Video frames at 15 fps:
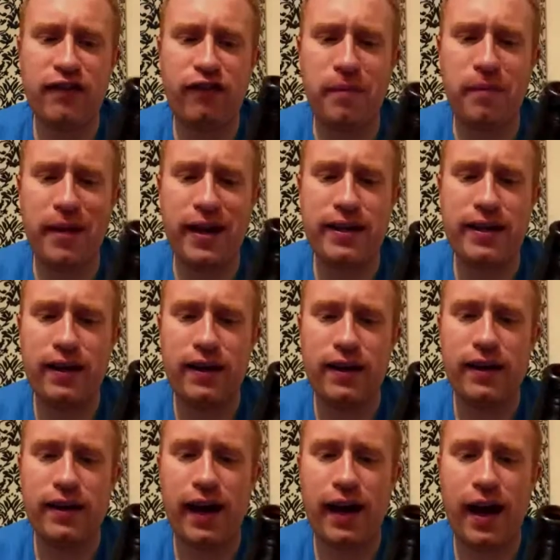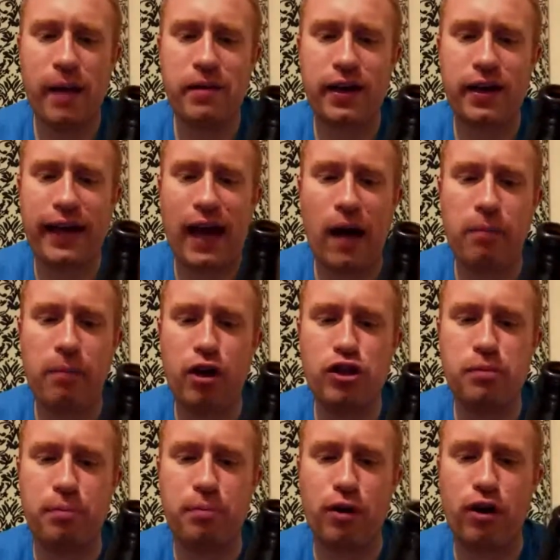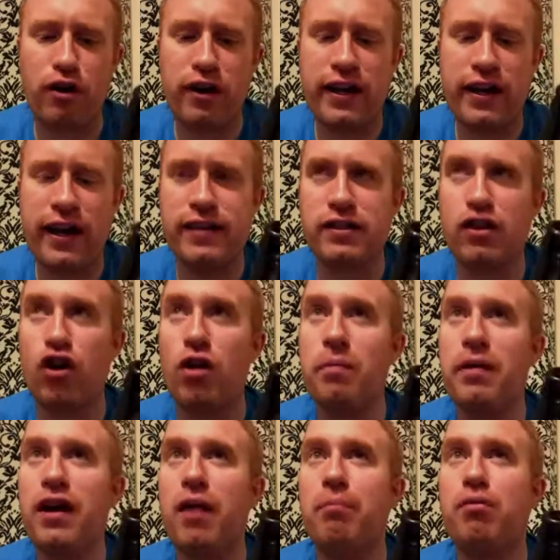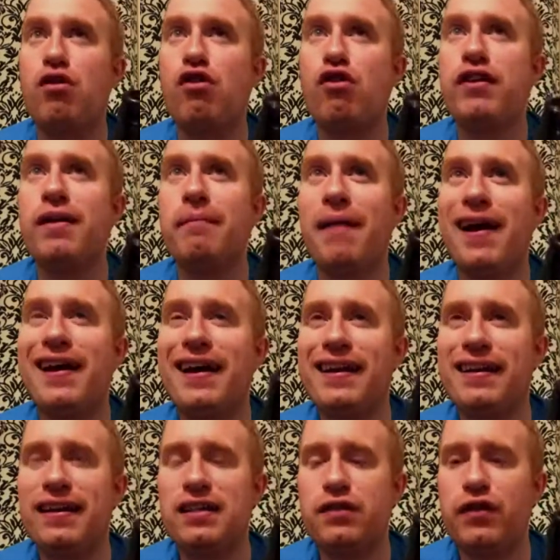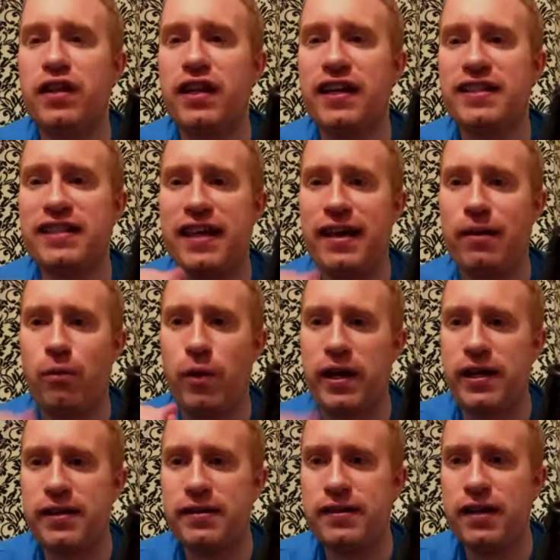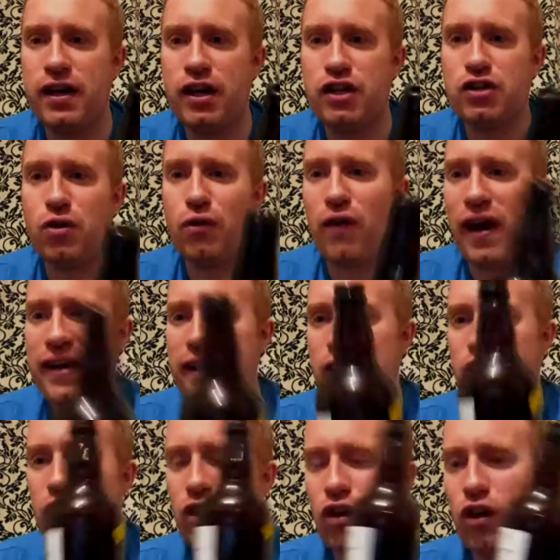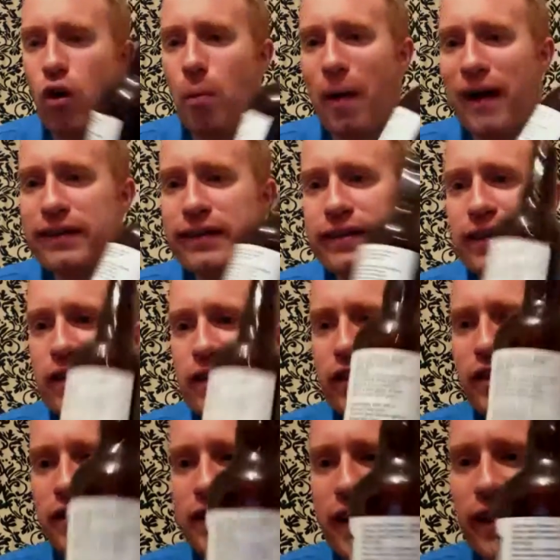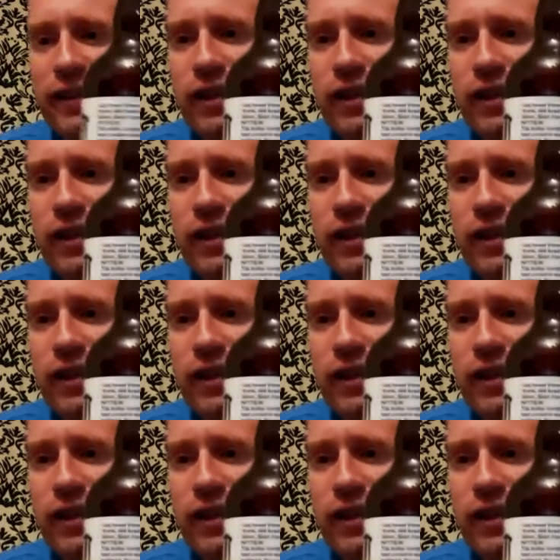for me, Cap House Brewery is going to be a brewery in my hit list for the next 8 weeks. So if I can go back to David and say,